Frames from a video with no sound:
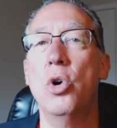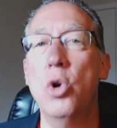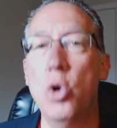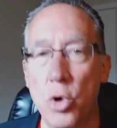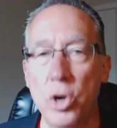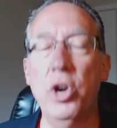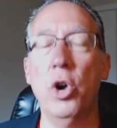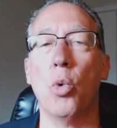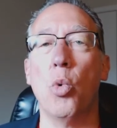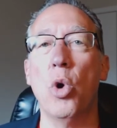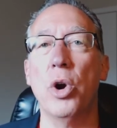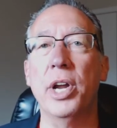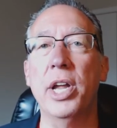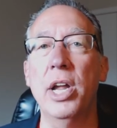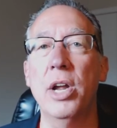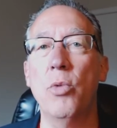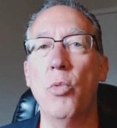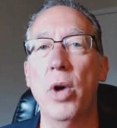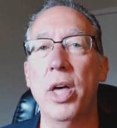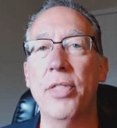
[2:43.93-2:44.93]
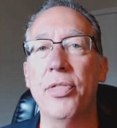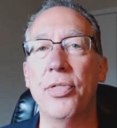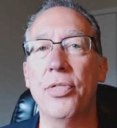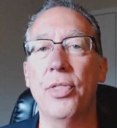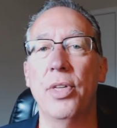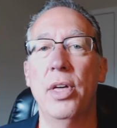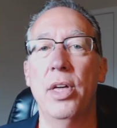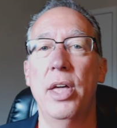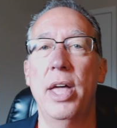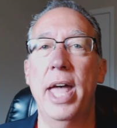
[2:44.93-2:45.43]
who you're working
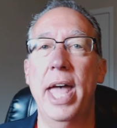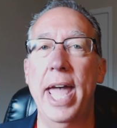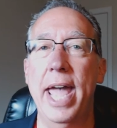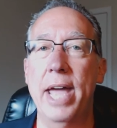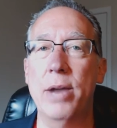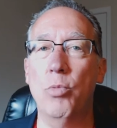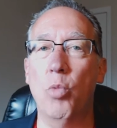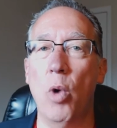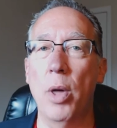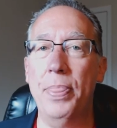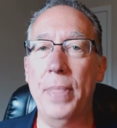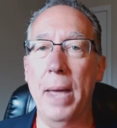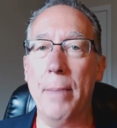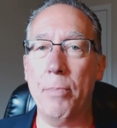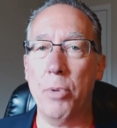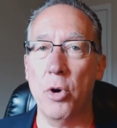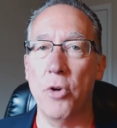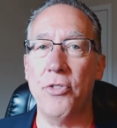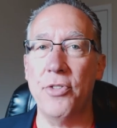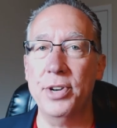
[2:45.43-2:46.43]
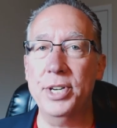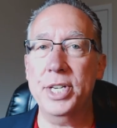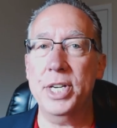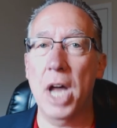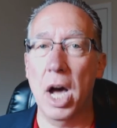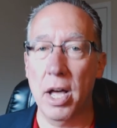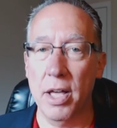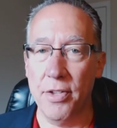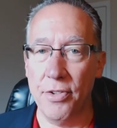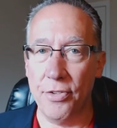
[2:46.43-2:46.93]
with and what that person
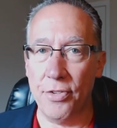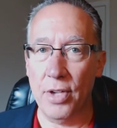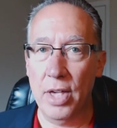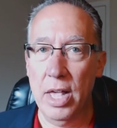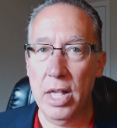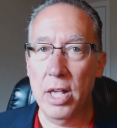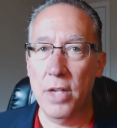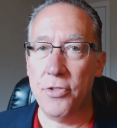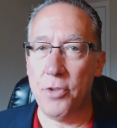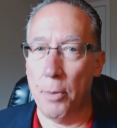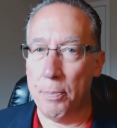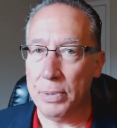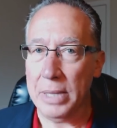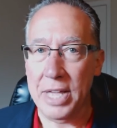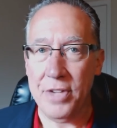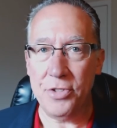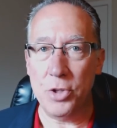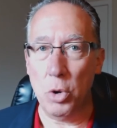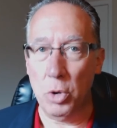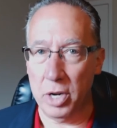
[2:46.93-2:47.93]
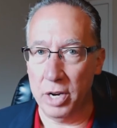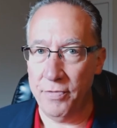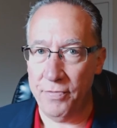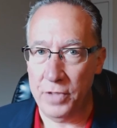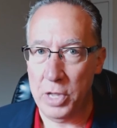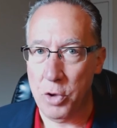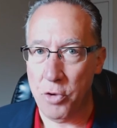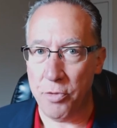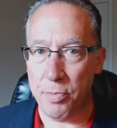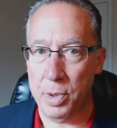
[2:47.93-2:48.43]
does. So please don't
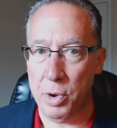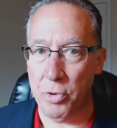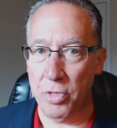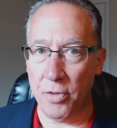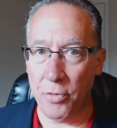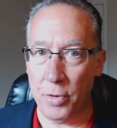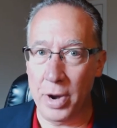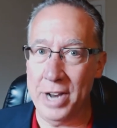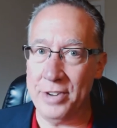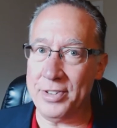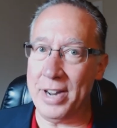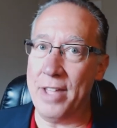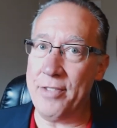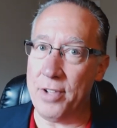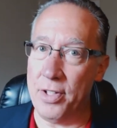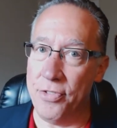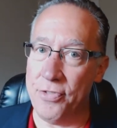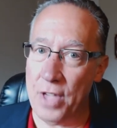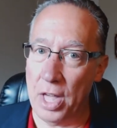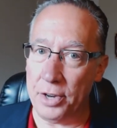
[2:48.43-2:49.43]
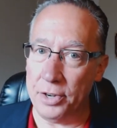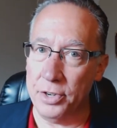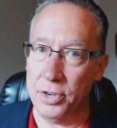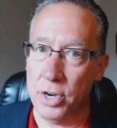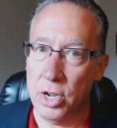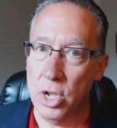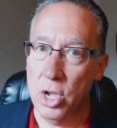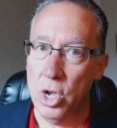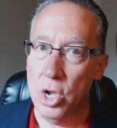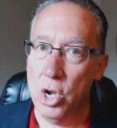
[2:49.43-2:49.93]
confuse me with a franchise
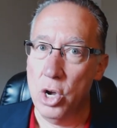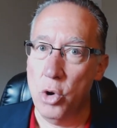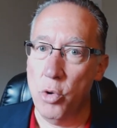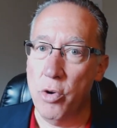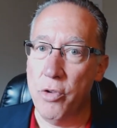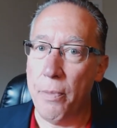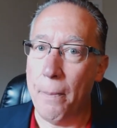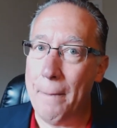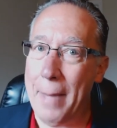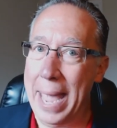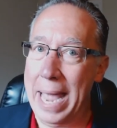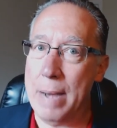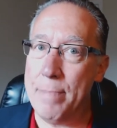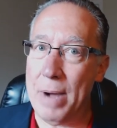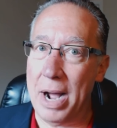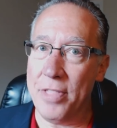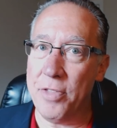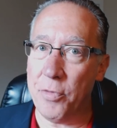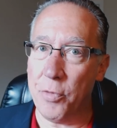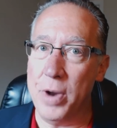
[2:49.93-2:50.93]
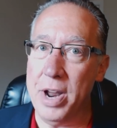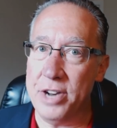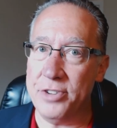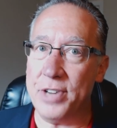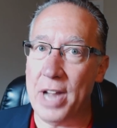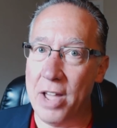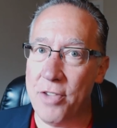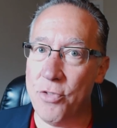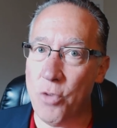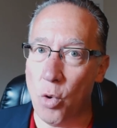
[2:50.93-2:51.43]
consultant who is paid by the
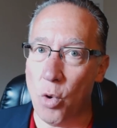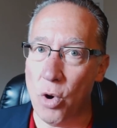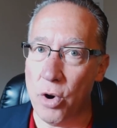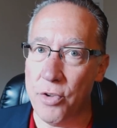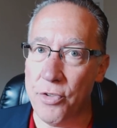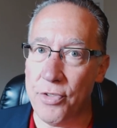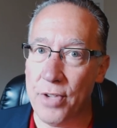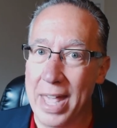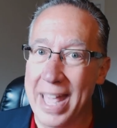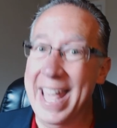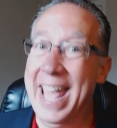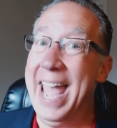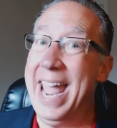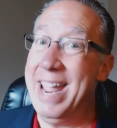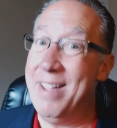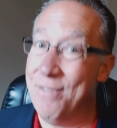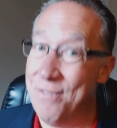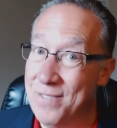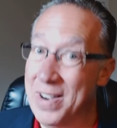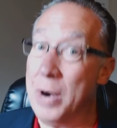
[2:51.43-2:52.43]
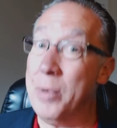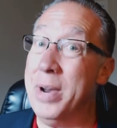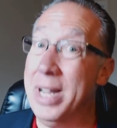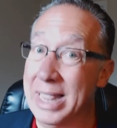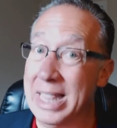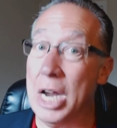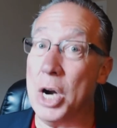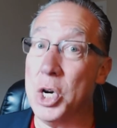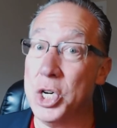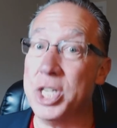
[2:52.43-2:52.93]
franchisors a
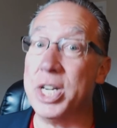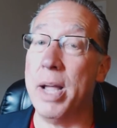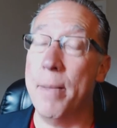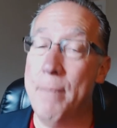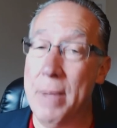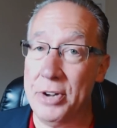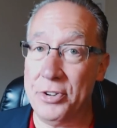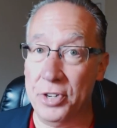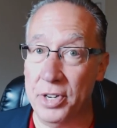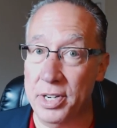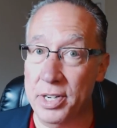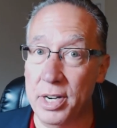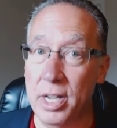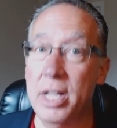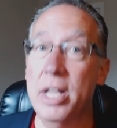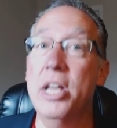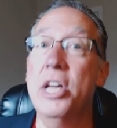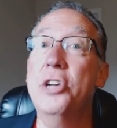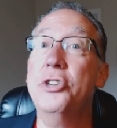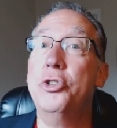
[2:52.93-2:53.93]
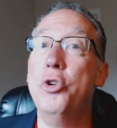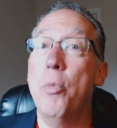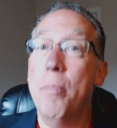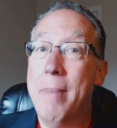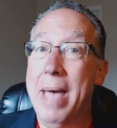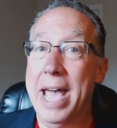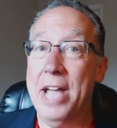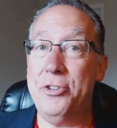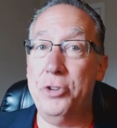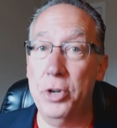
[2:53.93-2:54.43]
very large commission to
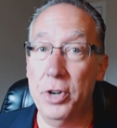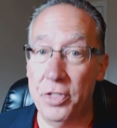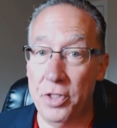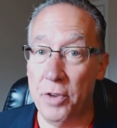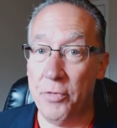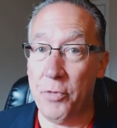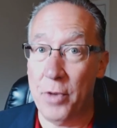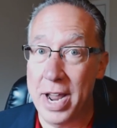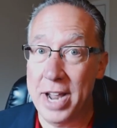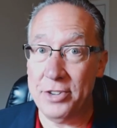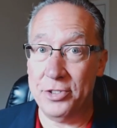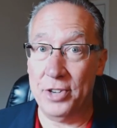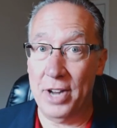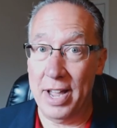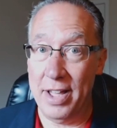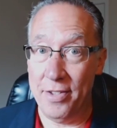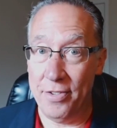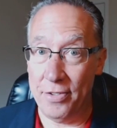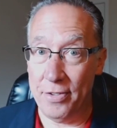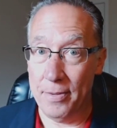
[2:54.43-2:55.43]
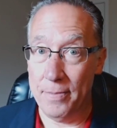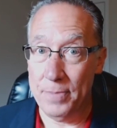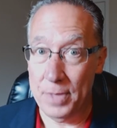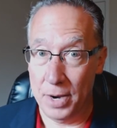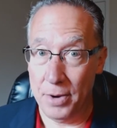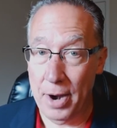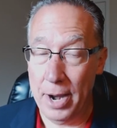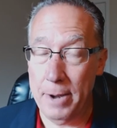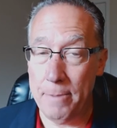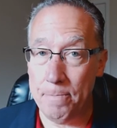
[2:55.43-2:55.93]
match you to their franchise.
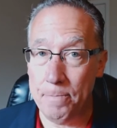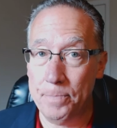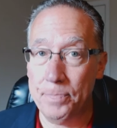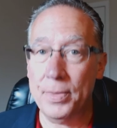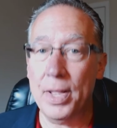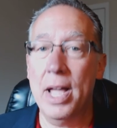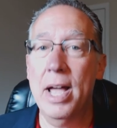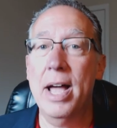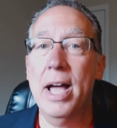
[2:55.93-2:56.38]
All right?